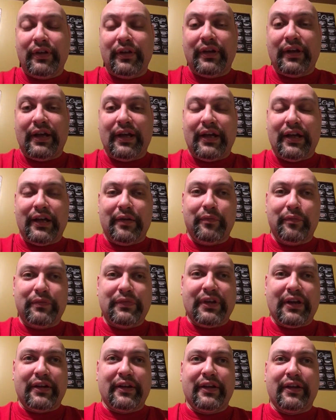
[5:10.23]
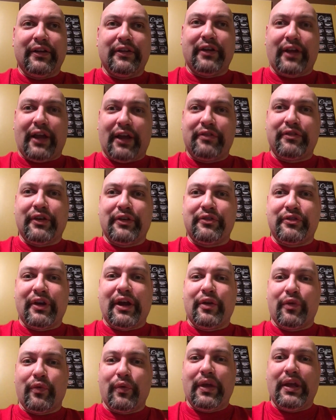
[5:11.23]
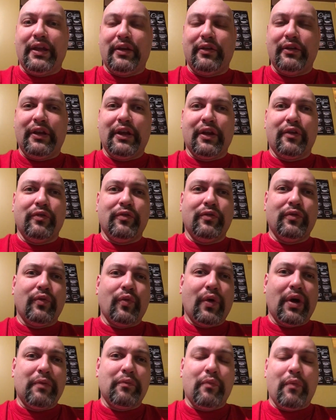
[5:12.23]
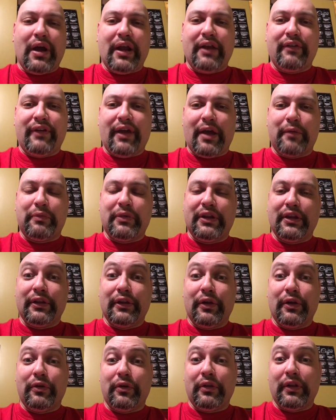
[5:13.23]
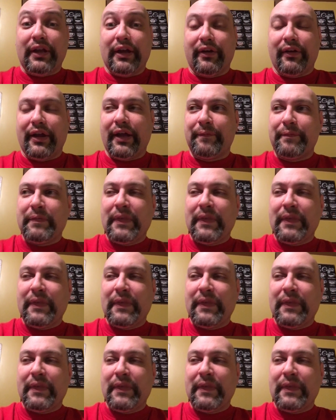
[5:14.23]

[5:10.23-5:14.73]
um, talk to the doctor, I start trying to read you know what might have happened in the local area.